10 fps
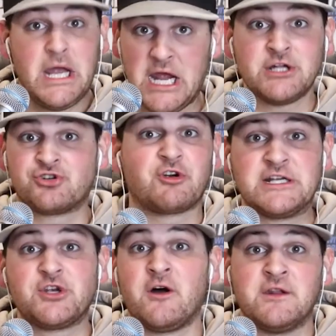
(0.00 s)

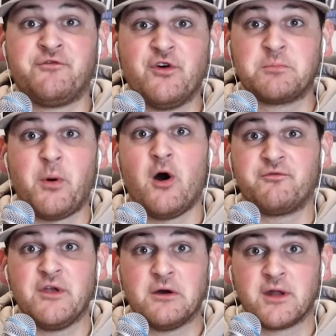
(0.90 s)
injuries on the football
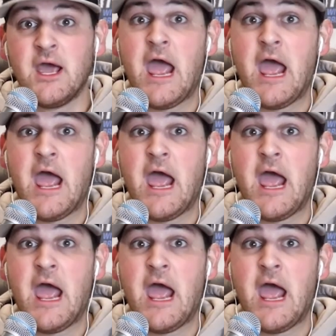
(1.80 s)
field